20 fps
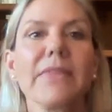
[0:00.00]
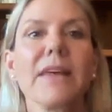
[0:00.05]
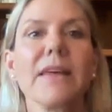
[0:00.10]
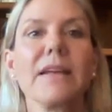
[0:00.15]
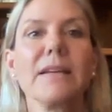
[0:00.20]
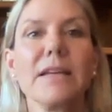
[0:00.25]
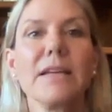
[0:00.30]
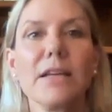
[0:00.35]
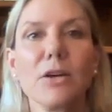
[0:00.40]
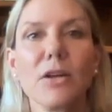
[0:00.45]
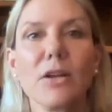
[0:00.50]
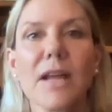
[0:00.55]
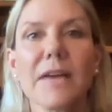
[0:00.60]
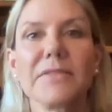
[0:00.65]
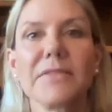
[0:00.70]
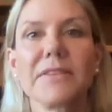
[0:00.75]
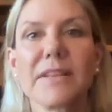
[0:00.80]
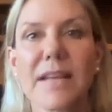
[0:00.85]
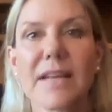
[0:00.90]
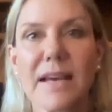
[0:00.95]

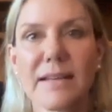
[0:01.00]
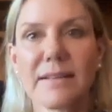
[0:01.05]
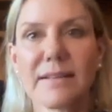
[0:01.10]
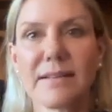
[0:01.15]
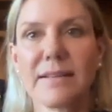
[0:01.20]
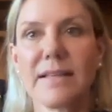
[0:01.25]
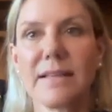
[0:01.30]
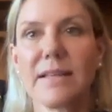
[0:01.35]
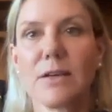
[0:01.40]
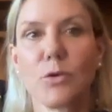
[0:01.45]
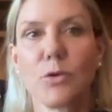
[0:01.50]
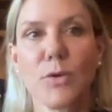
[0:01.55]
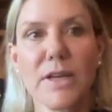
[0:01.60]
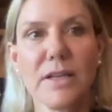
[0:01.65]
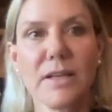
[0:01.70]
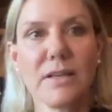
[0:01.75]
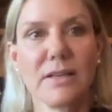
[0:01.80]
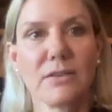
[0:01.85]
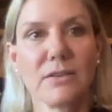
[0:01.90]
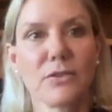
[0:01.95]
NeoLife tests the
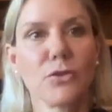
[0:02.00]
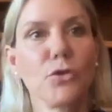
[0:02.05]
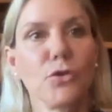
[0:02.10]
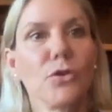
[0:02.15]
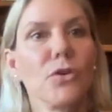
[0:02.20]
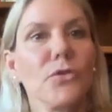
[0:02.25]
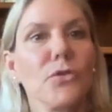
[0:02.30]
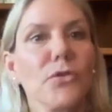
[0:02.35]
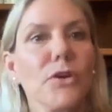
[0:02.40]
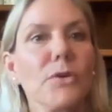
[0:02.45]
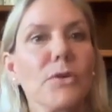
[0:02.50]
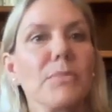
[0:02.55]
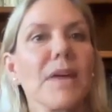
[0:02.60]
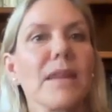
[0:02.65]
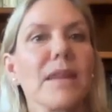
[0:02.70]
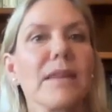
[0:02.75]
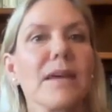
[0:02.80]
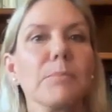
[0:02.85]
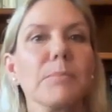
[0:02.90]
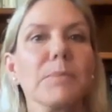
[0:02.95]
ingredients to confirm
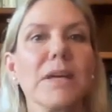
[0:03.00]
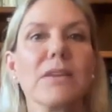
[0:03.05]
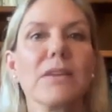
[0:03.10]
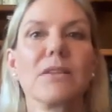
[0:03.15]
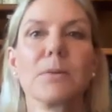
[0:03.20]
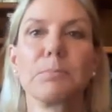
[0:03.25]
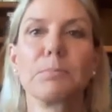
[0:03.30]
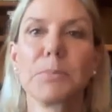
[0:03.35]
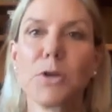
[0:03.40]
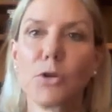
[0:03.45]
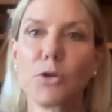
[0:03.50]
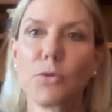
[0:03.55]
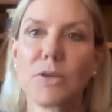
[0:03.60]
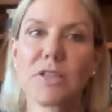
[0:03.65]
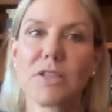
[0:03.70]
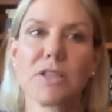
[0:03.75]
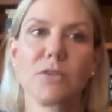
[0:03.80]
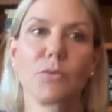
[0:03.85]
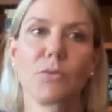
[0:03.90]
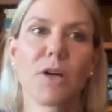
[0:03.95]
that they meet the
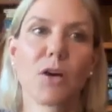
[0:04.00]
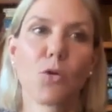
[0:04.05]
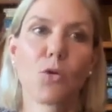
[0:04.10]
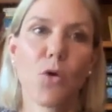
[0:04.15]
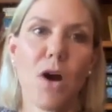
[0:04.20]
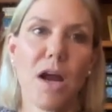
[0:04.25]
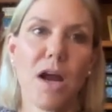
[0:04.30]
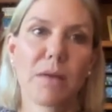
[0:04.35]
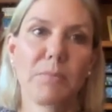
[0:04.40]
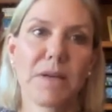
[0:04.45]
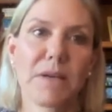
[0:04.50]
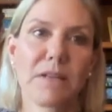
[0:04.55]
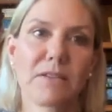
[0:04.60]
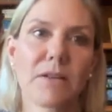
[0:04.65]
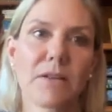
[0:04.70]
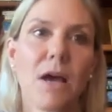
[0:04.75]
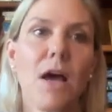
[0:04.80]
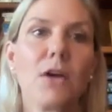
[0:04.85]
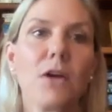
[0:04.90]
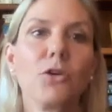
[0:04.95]
purity requirements,
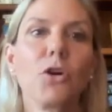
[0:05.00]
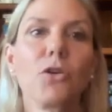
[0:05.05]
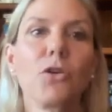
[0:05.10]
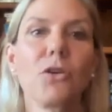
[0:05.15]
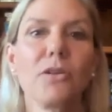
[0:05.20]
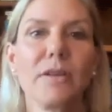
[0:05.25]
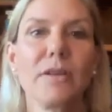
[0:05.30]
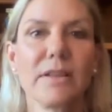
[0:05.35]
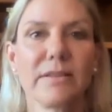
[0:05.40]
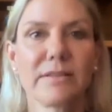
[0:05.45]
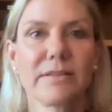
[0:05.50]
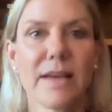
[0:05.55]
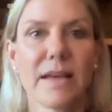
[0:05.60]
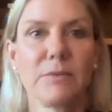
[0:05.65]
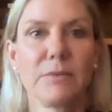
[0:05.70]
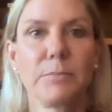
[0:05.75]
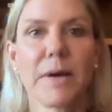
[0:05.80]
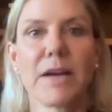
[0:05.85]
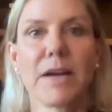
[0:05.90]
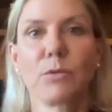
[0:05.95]
not only
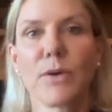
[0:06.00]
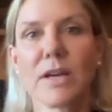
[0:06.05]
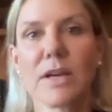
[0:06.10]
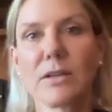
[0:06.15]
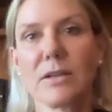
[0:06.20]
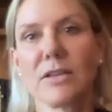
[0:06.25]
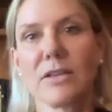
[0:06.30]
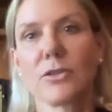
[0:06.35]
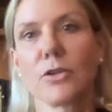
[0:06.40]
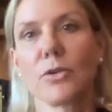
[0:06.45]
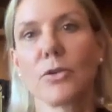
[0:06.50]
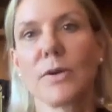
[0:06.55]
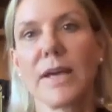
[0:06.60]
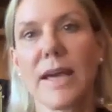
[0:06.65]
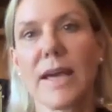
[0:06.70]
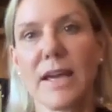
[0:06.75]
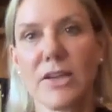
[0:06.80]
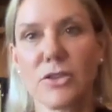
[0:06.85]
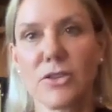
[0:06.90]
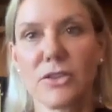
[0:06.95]
set by regulatory
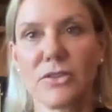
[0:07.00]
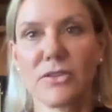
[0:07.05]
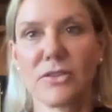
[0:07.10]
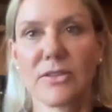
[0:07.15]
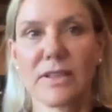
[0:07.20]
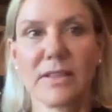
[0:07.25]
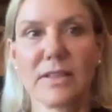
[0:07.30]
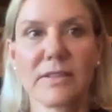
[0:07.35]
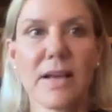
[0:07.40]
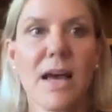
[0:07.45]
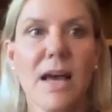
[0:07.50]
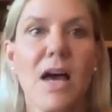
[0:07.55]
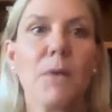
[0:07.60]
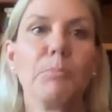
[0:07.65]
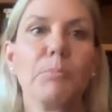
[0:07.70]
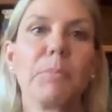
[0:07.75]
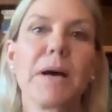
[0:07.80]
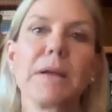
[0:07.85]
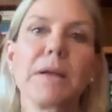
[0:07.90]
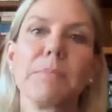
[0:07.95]
agencies,
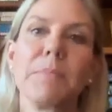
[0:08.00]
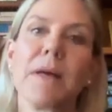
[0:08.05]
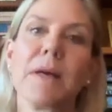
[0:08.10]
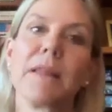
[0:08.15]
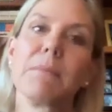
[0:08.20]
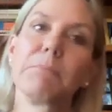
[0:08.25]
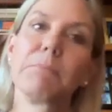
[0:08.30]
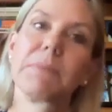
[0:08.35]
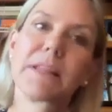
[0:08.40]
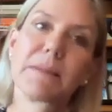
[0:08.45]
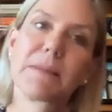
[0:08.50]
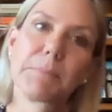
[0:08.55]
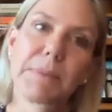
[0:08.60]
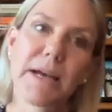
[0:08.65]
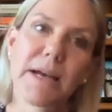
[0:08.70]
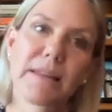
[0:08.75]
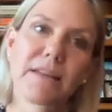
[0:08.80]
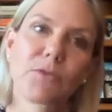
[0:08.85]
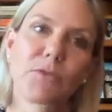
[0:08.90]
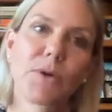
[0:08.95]
but
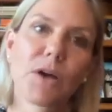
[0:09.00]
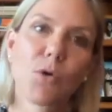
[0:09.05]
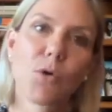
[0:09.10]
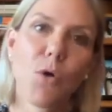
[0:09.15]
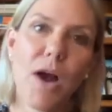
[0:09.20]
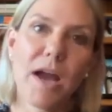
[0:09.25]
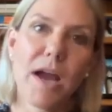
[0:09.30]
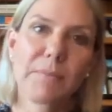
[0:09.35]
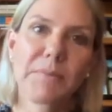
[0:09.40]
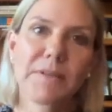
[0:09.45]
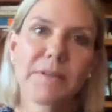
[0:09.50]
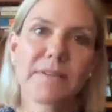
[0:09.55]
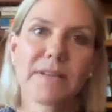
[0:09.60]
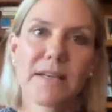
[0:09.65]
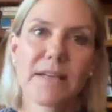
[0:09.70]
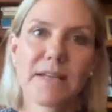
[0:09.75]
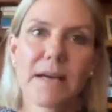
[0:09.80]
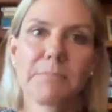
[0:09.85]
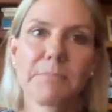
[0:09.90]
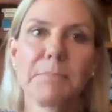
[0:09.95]
by the requirements
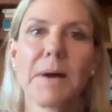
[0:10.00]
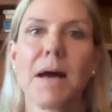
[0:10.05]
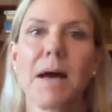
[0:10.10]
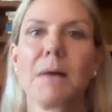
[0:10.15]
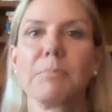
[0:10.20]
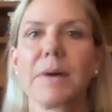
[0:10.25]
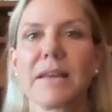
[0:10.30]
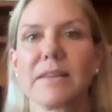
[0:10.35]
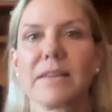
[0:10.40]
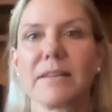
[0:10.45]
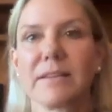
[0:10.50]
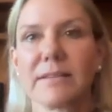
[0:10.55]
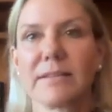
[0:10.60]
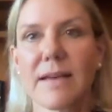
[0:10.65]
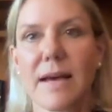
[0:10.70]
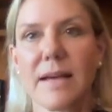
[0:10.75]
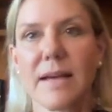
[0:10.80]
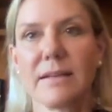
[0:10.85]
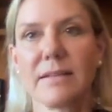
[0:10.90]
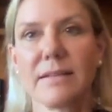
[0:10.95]
set up by the
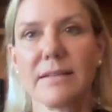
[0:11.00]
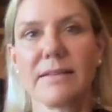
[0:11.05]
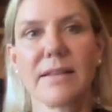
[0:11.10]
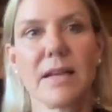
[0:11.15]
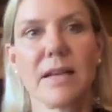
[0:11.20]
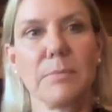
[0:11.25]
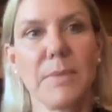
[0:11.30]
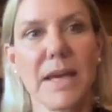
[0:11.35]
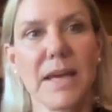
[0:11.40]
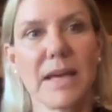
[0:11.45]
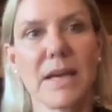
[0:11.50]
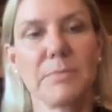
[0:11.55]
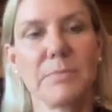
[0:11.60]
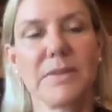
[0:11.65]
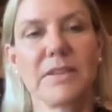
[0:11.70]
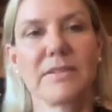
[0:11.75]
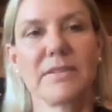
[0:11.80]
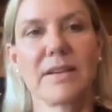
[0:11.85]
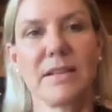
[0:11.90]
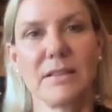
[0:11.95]
scientists that make up
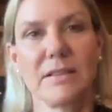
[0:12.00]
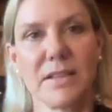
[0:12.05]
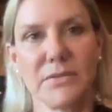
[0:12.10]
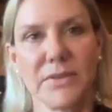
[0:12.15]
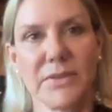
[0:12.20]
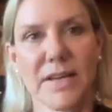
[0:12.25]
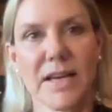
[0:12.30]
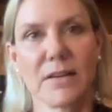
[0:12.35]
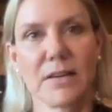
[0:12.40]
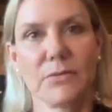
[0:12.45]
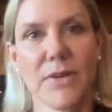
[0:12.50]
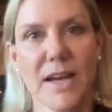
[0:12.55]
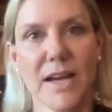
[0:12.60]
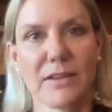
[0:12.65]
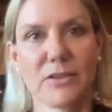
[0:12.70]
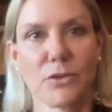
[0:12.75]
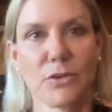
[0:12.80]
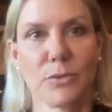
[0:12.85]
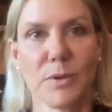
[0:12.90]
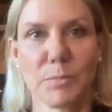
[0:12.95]
the Scientific
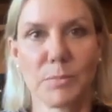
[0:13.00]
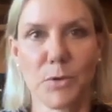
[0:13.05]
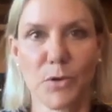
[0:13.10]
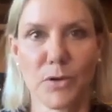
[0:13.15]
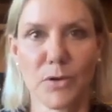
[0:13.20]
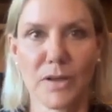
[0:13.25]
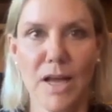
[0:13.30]
Advisory Board.